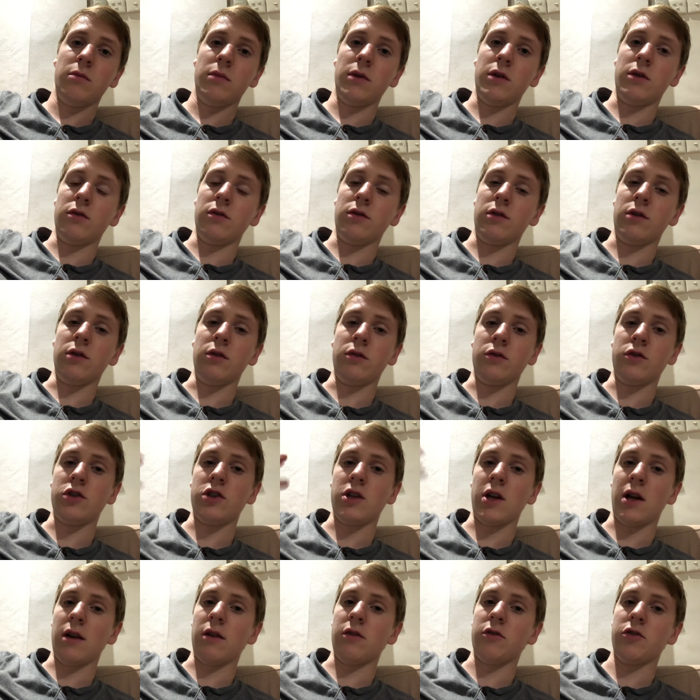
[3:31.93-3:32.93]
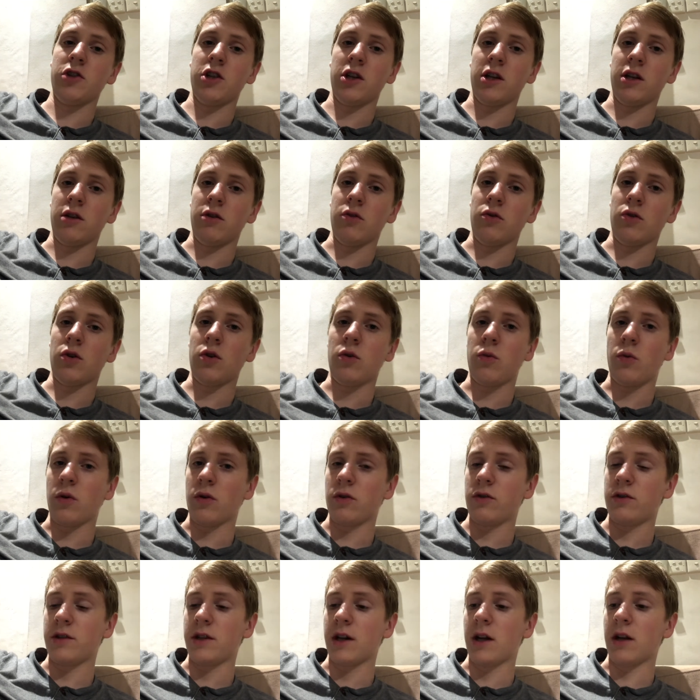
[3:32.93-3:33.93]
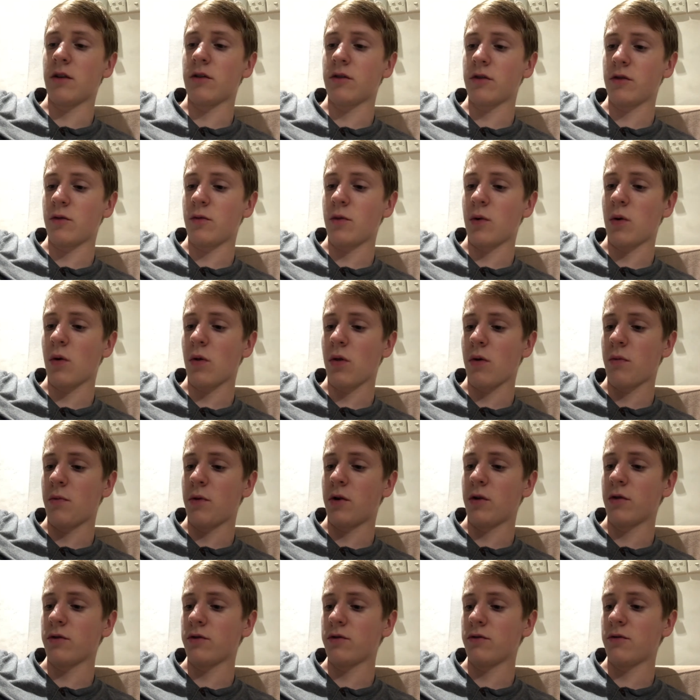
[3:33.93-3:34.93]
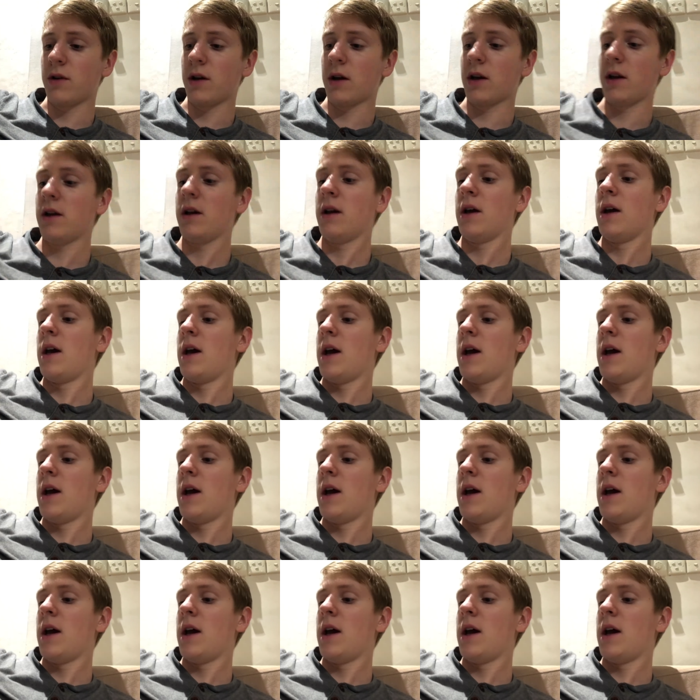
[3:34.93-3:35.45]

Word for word: because you're challenging your status quo the most, right?